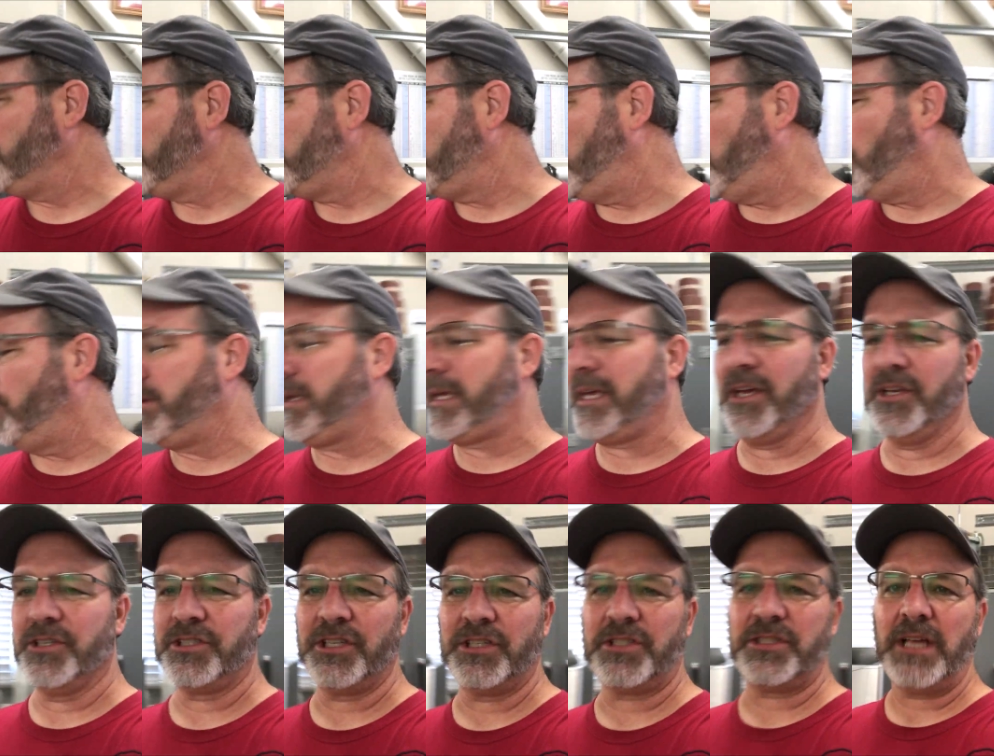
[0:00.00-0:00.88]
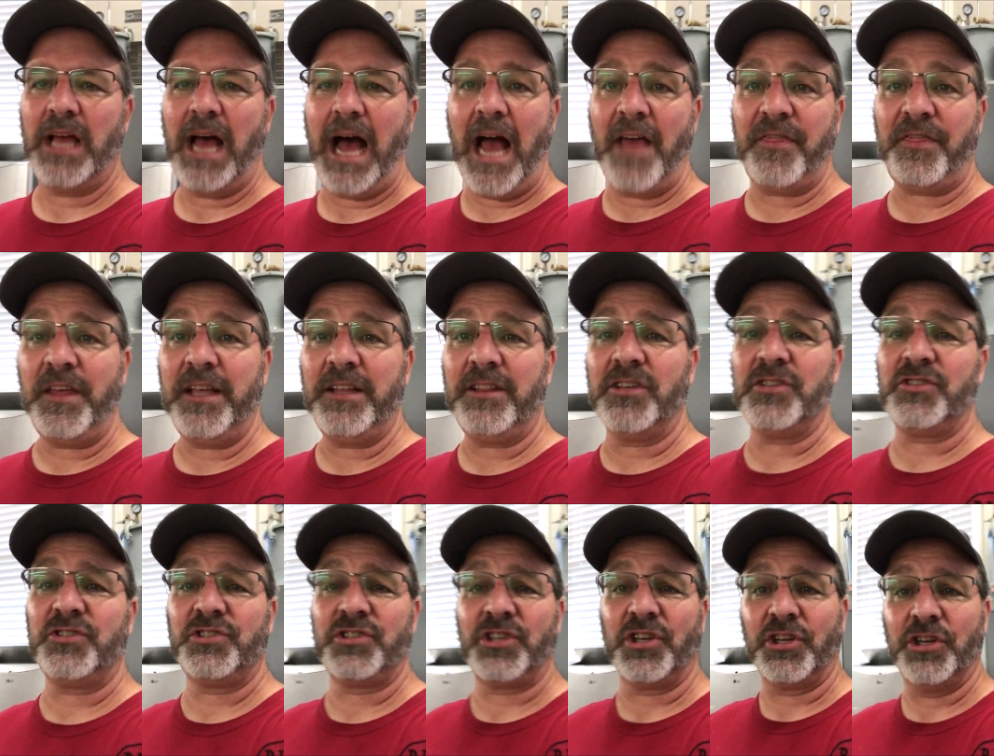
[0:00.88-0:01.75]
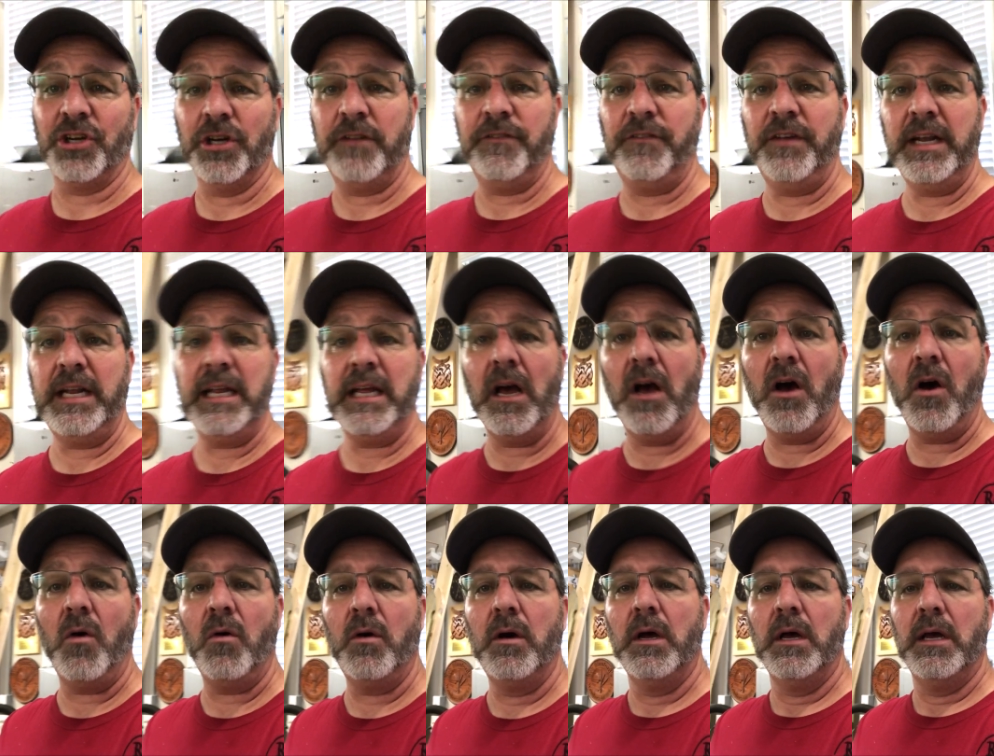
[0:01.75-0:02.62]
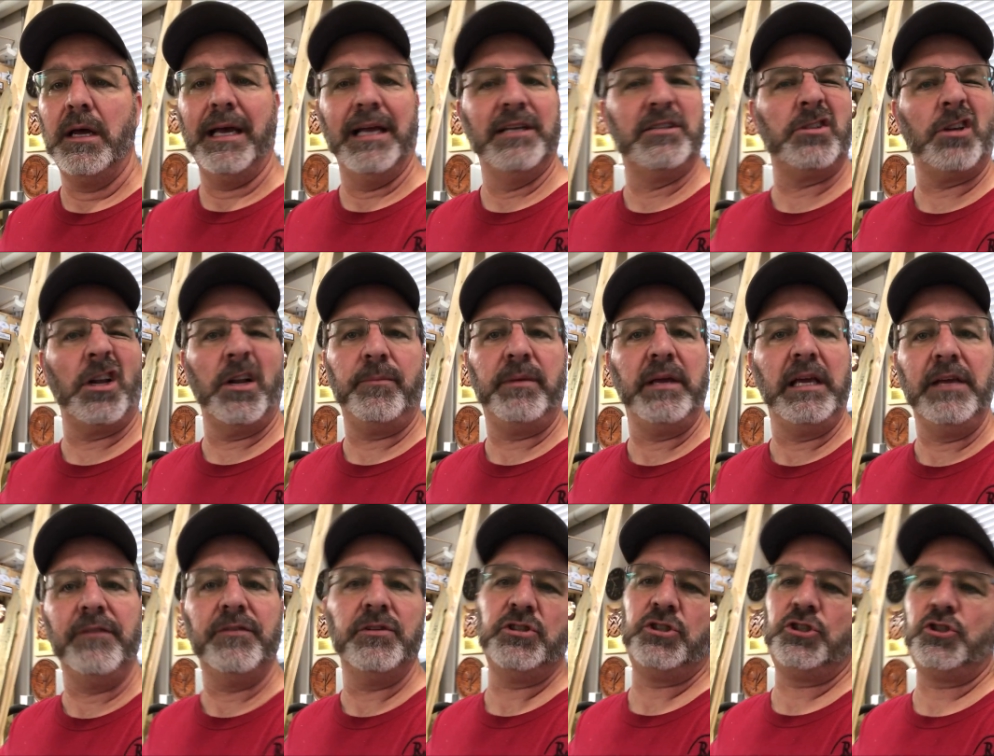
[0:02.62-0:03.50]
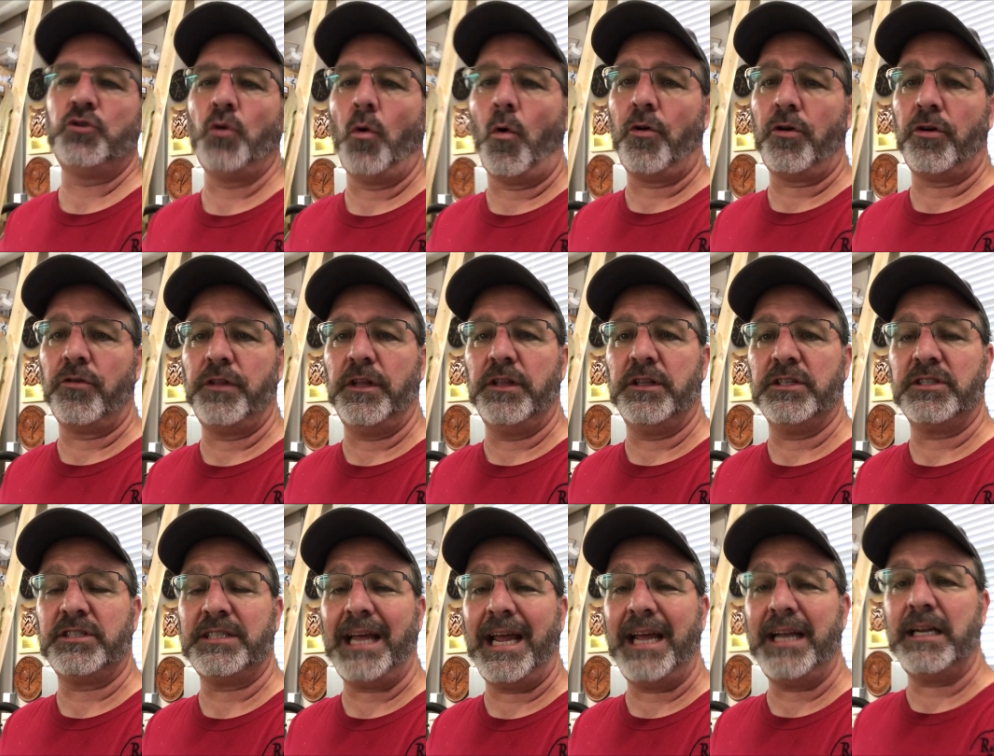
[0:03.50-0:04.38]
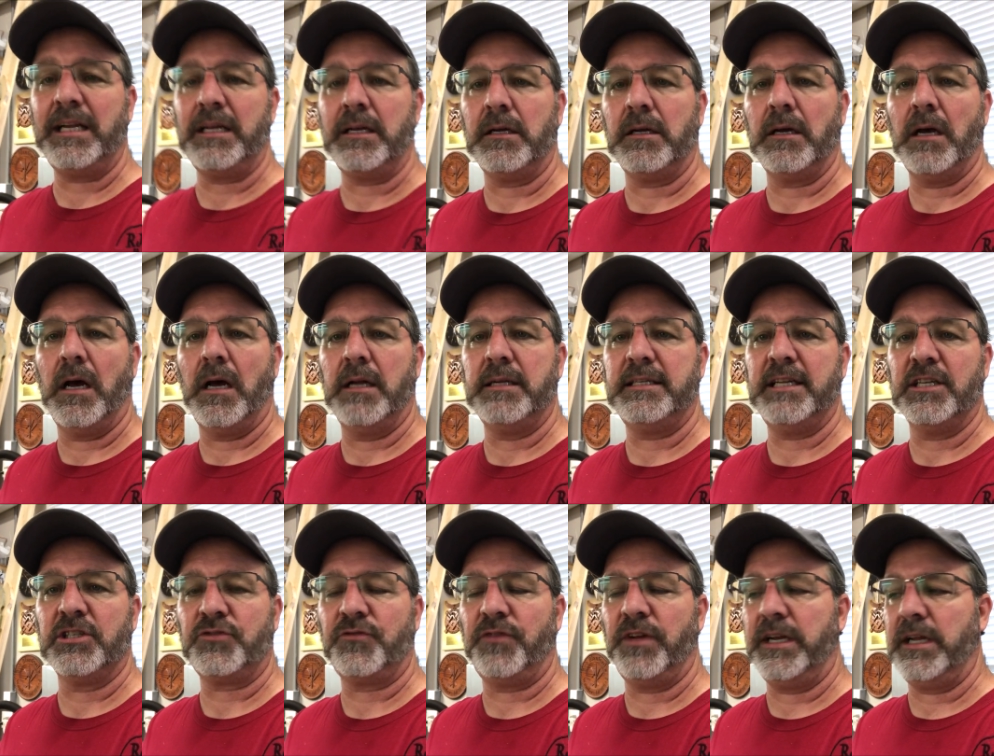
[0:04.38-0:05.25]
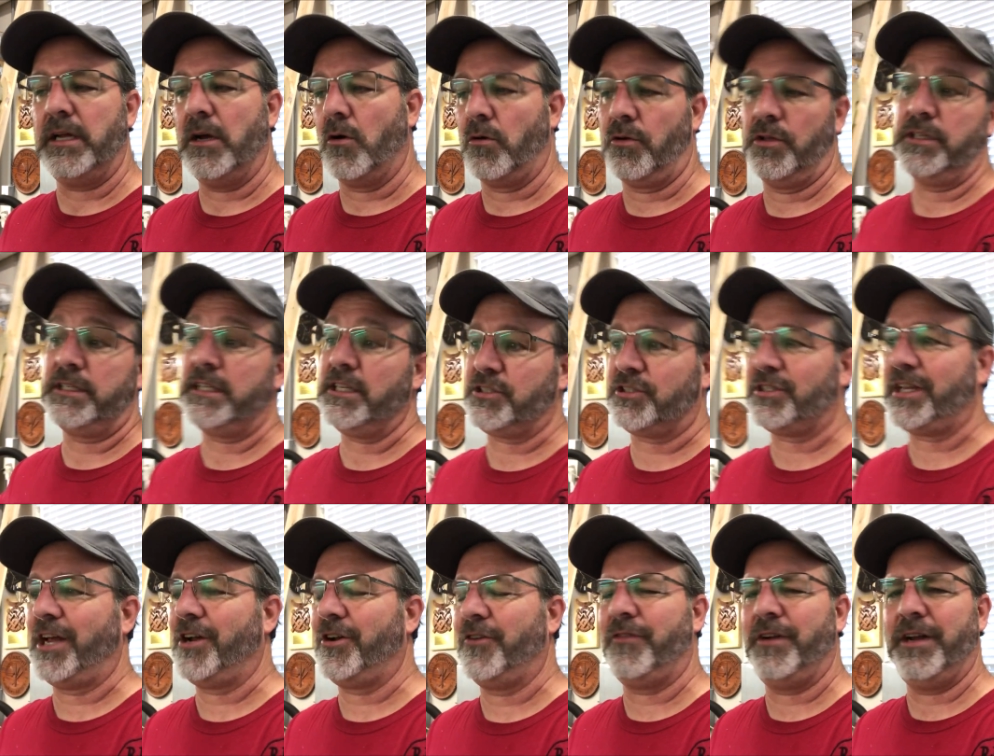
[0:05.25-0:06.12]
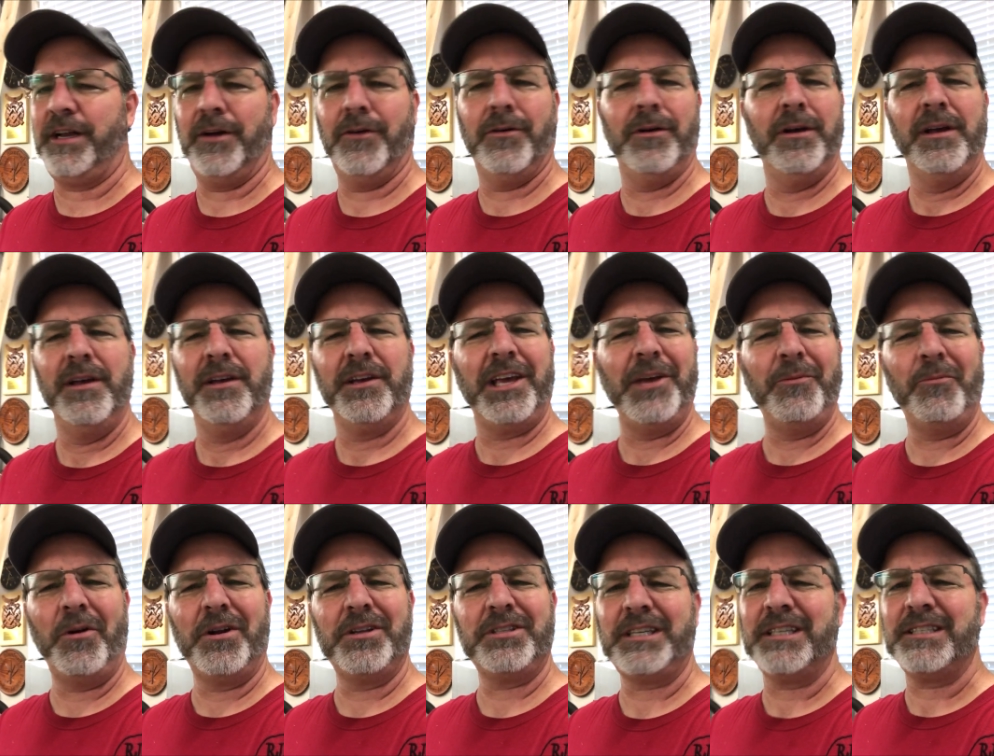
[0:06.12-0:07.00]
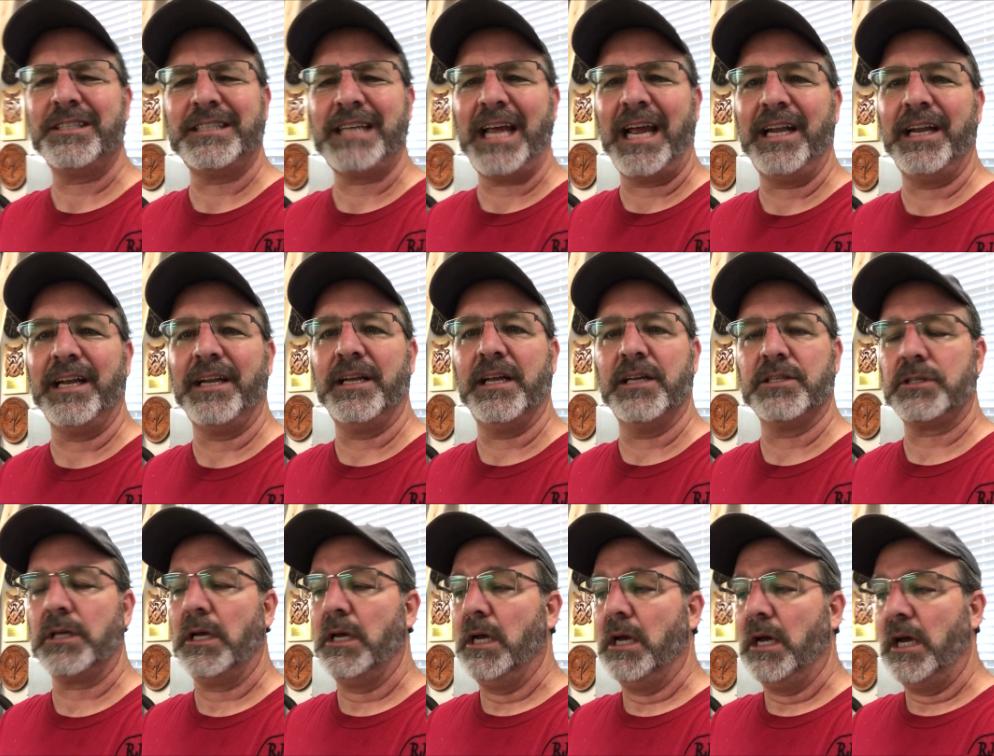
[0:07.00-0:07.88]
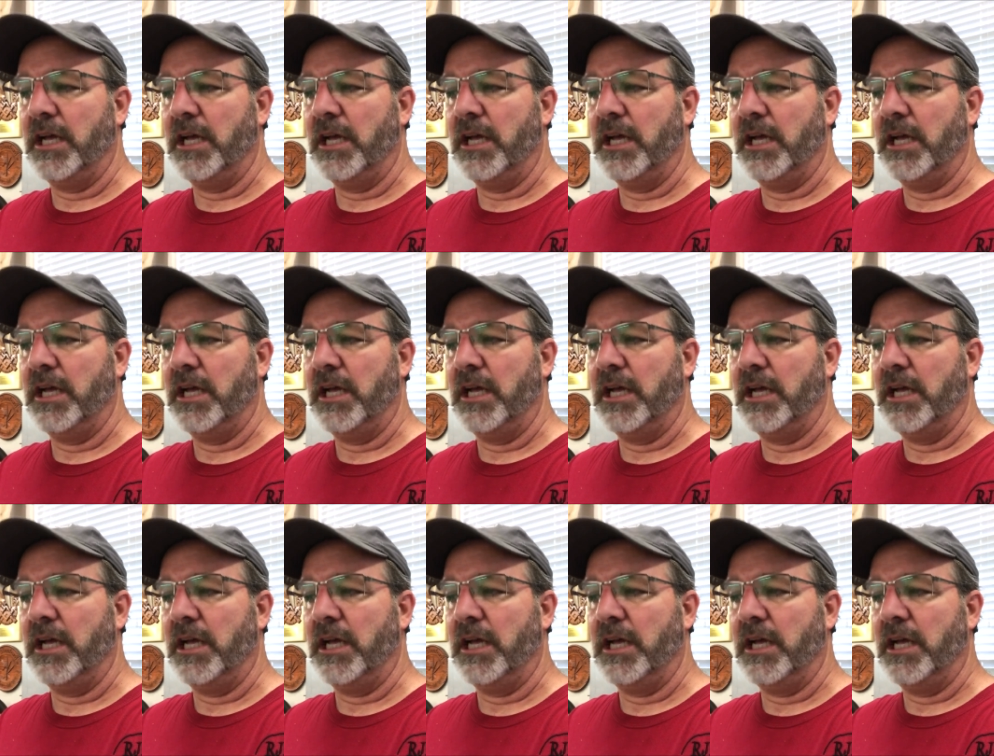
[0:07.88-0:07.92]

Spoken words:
You know, because I think this is a good video. It's going to be even shorter than the sanding disc video, or the disc sander video. Keep wanting to say sanding disc.